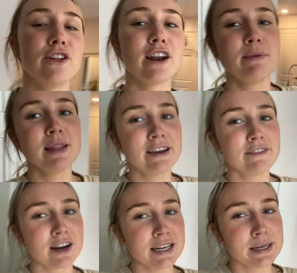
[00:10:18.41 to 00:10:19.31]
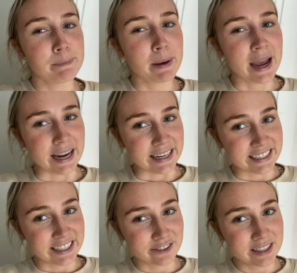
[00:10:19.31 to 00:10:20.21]
that I've been like very into
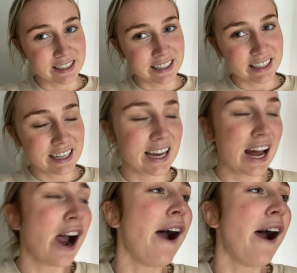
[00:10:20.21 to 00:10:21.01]
painting recently.